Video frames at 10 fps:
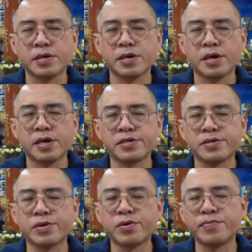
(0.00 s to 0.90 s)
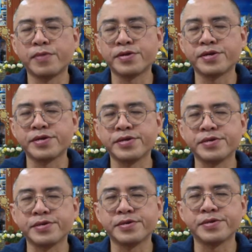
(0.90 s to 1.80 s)
And that the whole
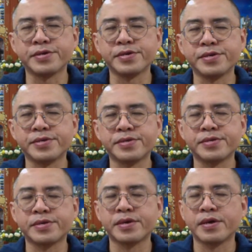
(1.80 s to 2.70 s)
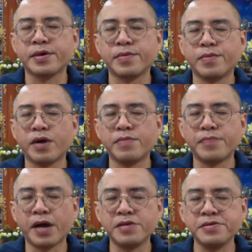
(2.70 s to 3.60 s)
body is well
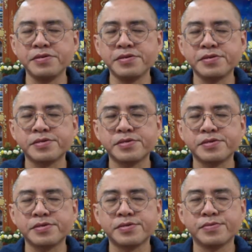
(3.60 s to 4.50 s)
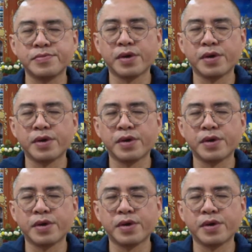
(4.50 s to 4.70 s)
balanced, well